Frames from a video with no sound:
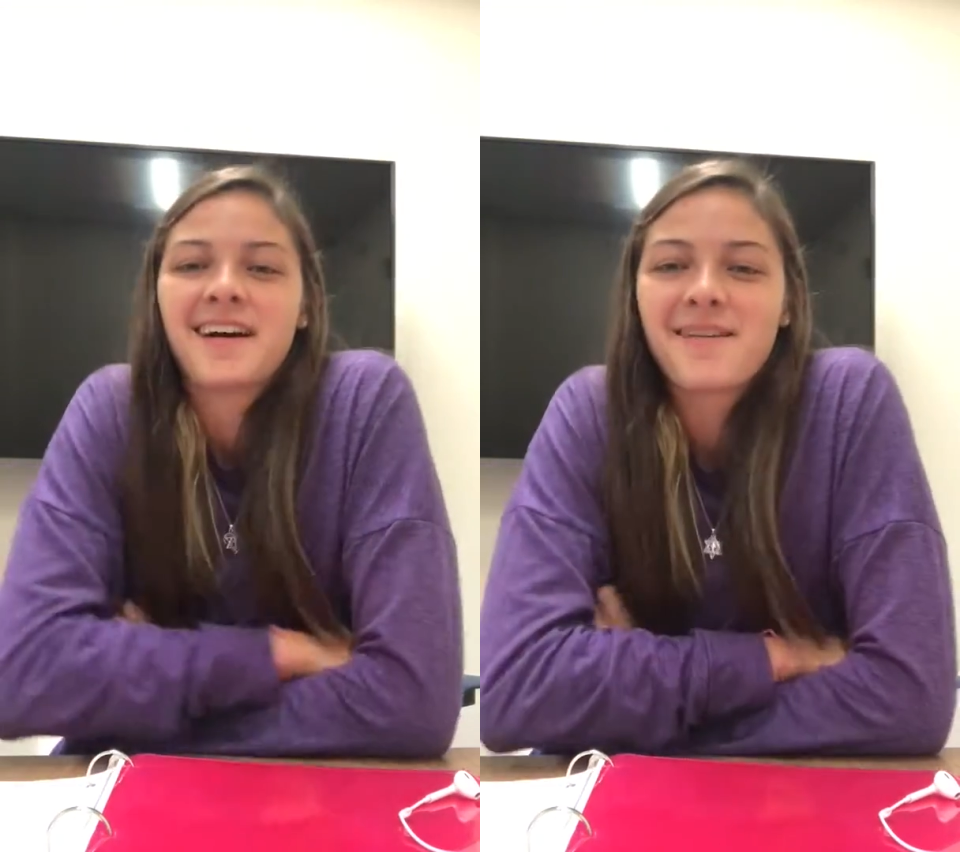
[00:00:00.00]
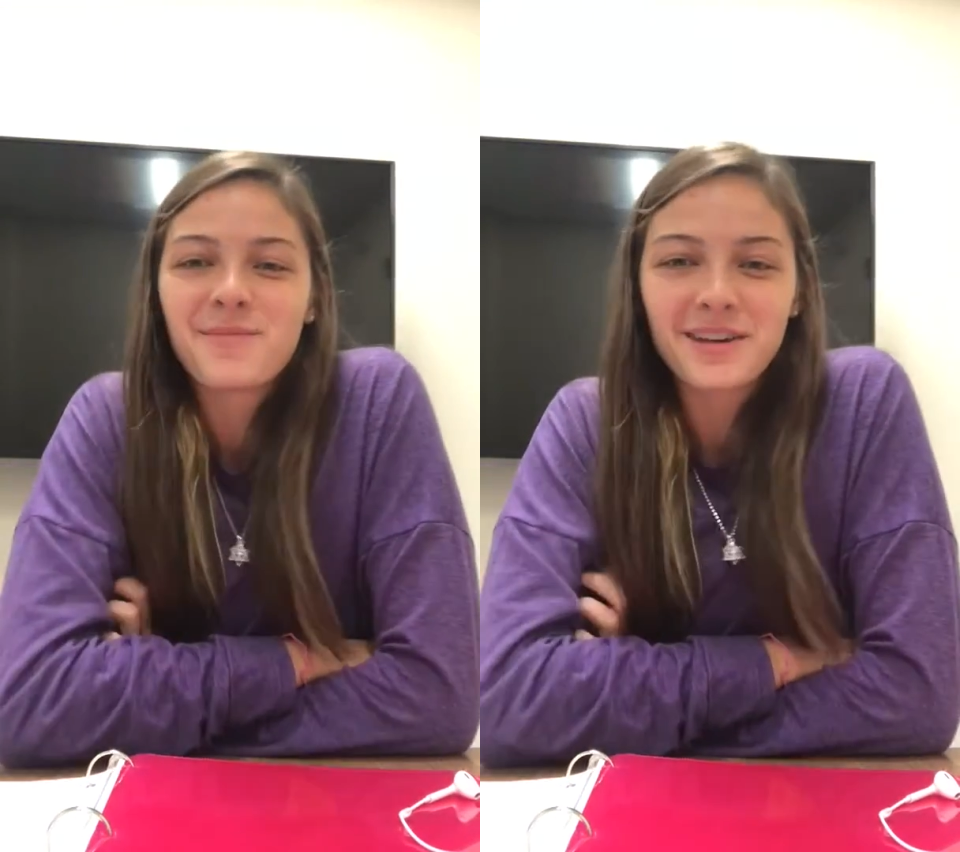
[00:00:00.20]

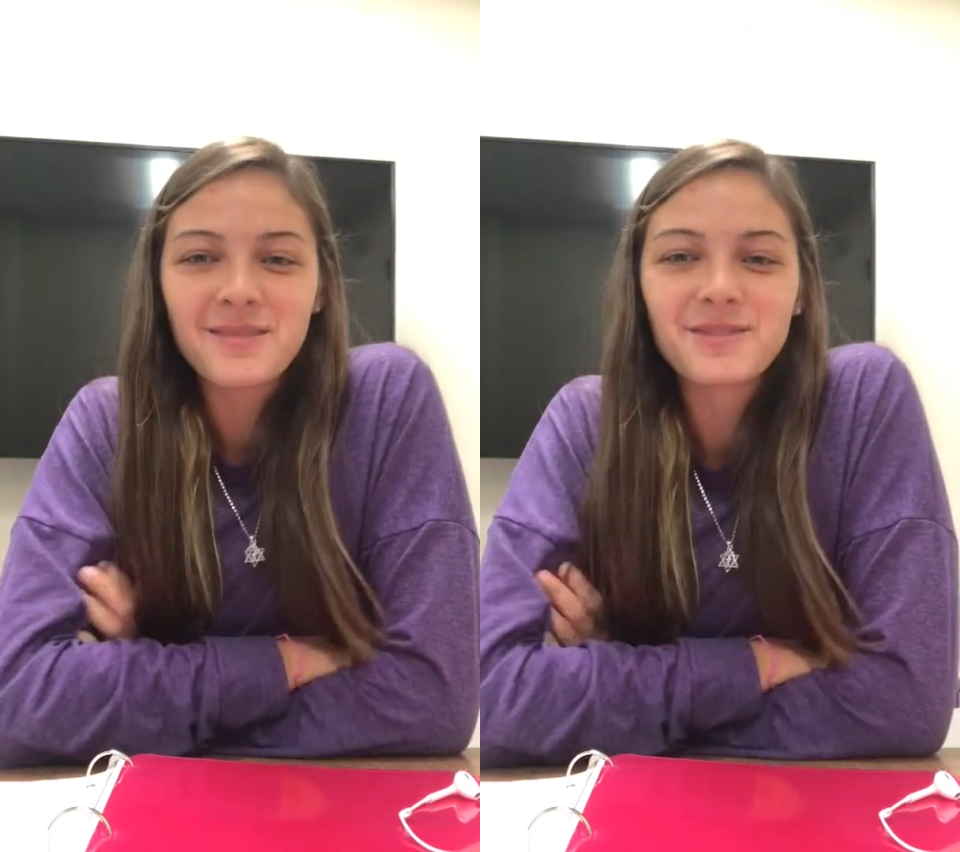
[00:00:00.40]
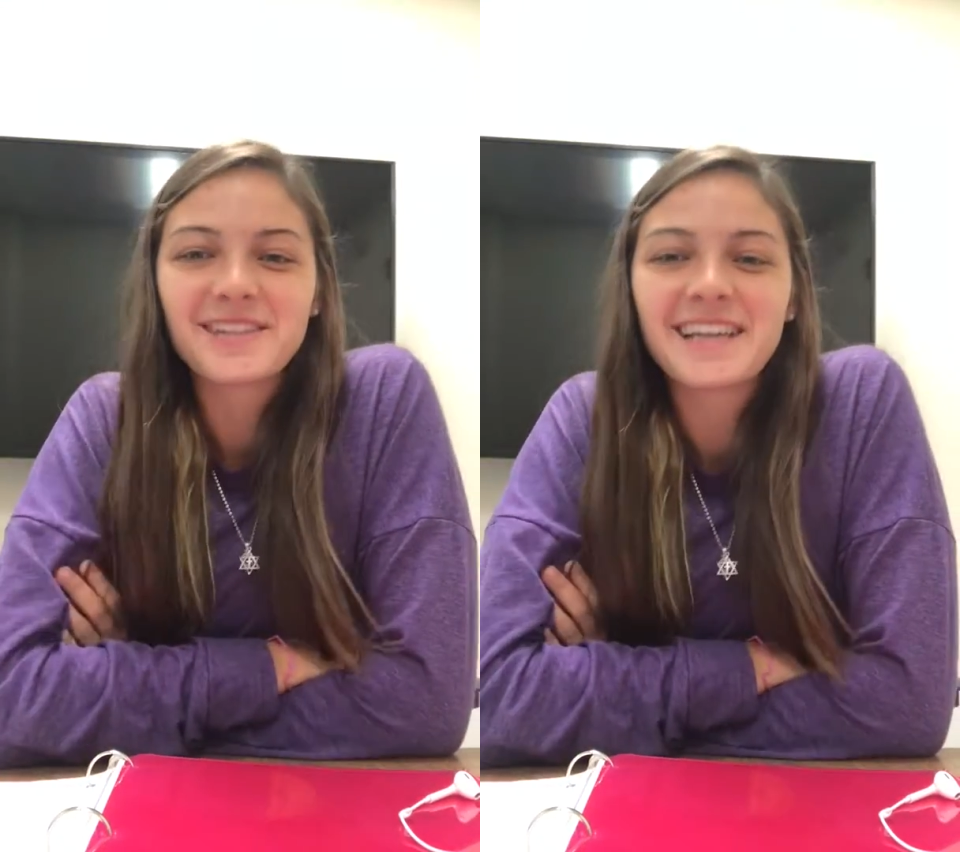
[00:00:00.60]
Hi, my
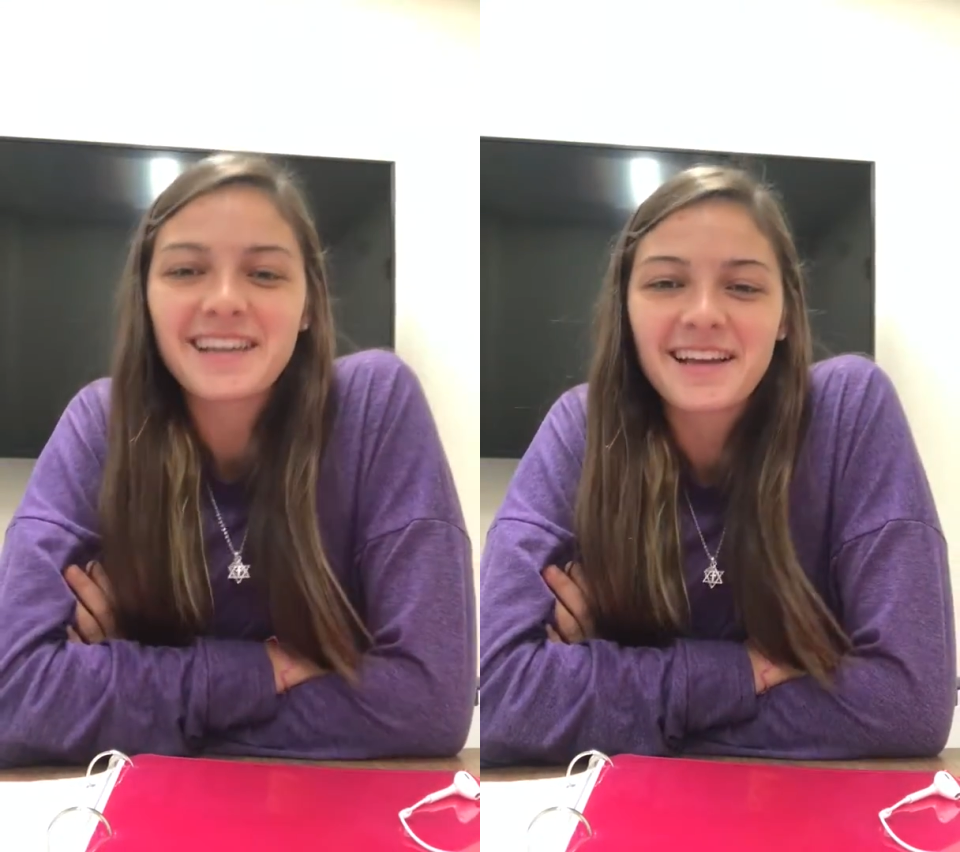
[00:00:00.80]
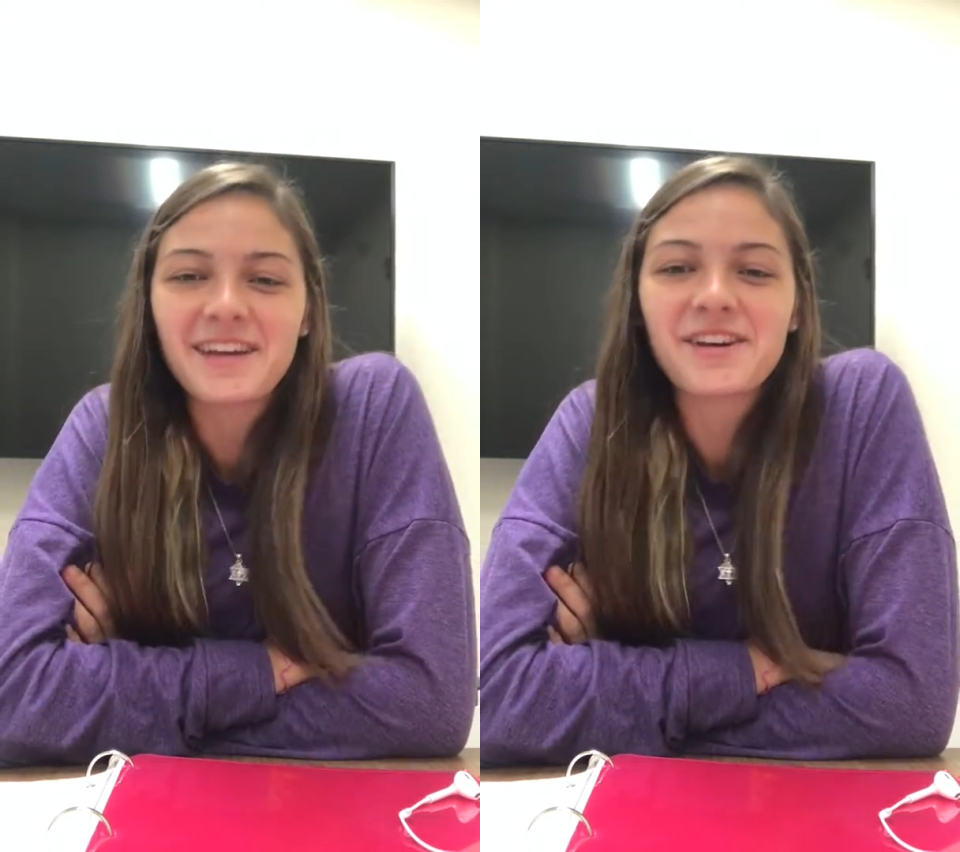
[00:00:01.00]
name is
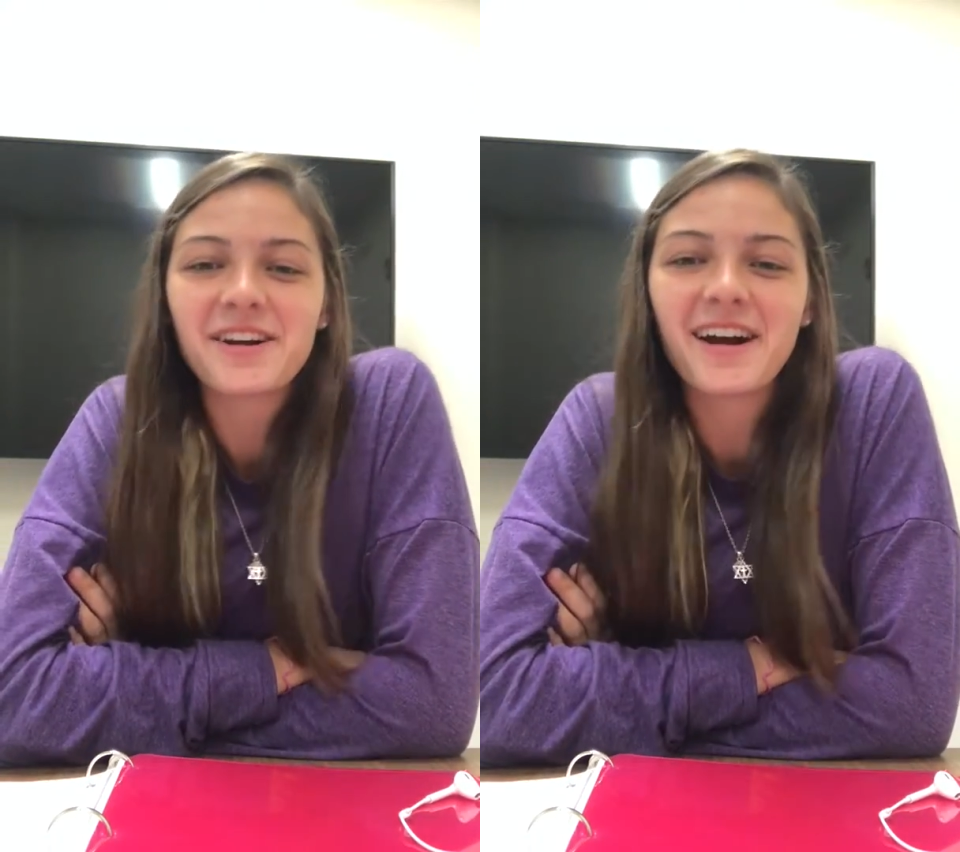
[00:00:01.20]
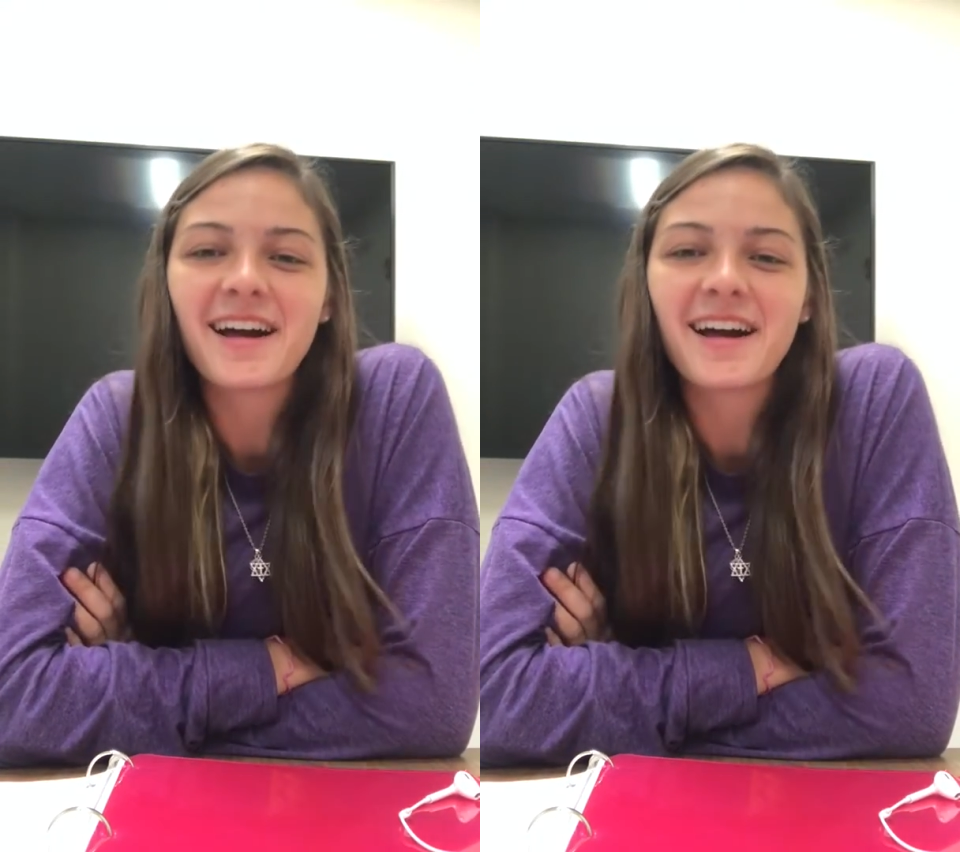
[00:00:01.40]
Lakyn Hager.